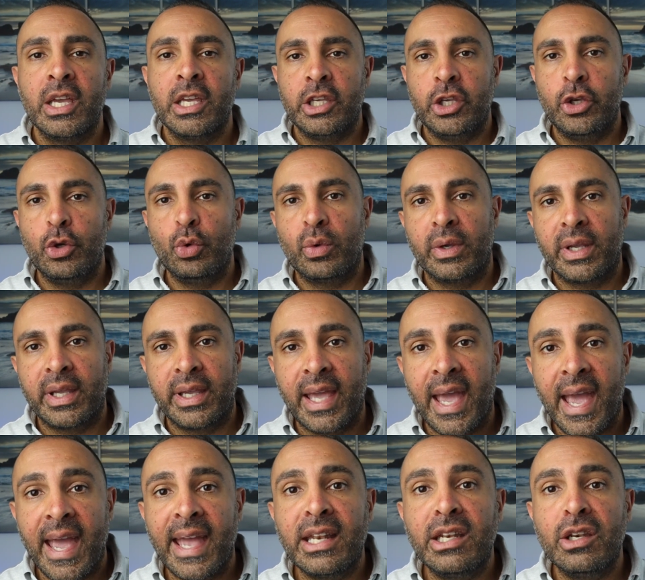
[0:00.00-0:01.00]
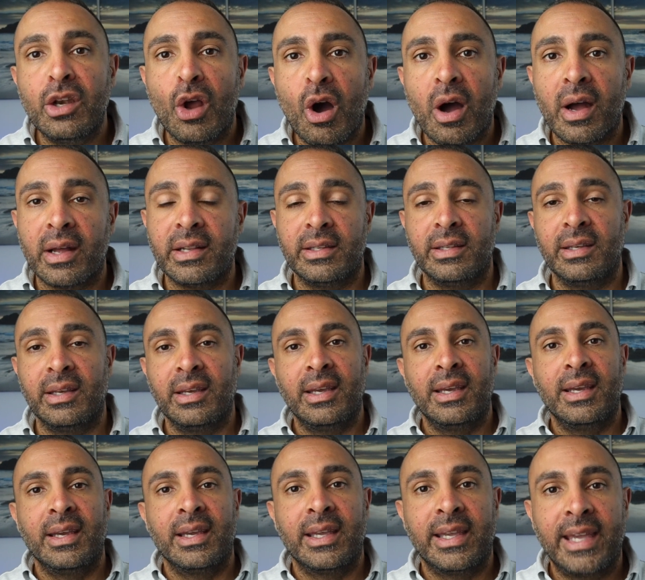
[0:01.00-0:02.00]
You cannot
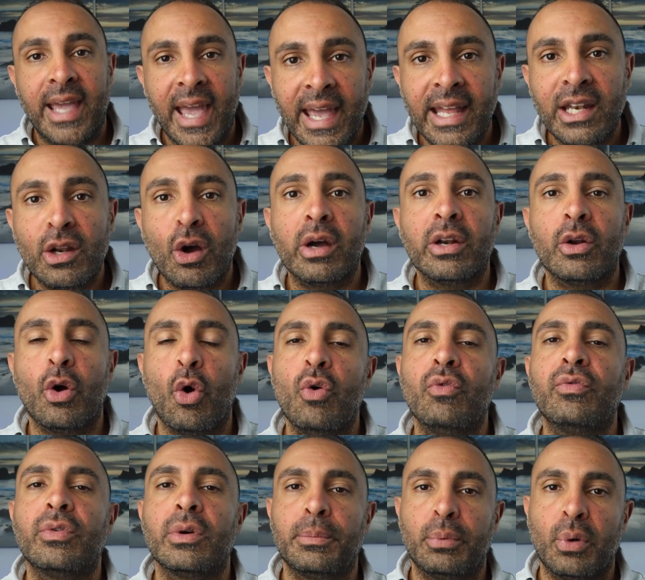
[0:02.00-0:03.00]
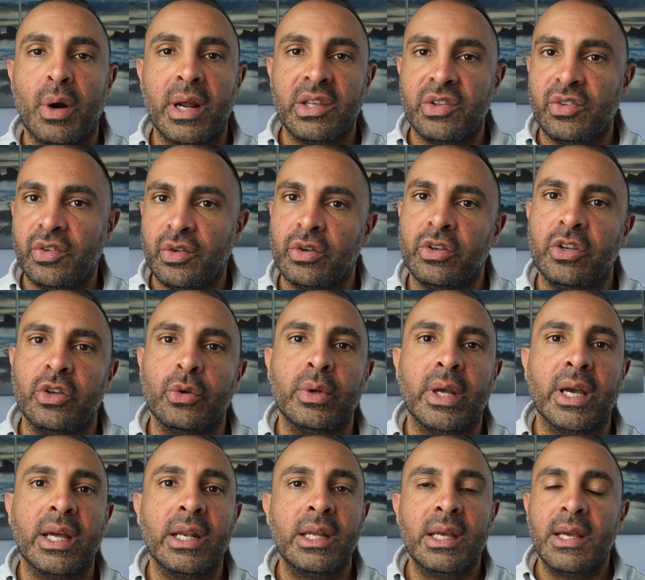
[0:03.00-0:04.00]
overprice your
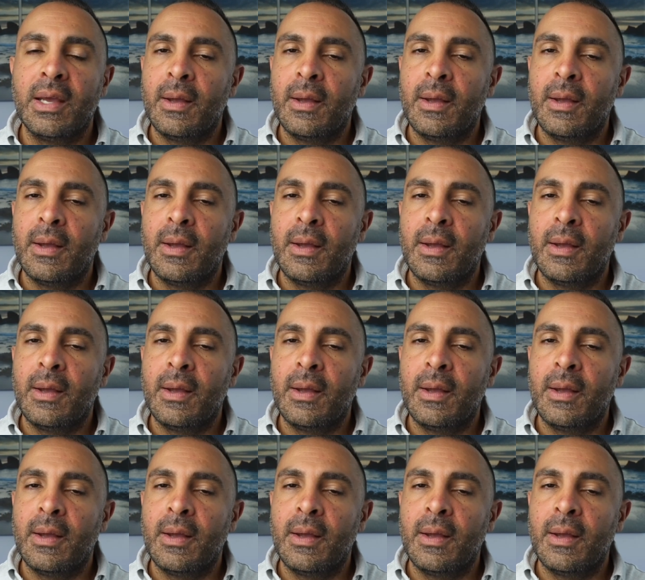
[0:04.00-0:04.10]
unit.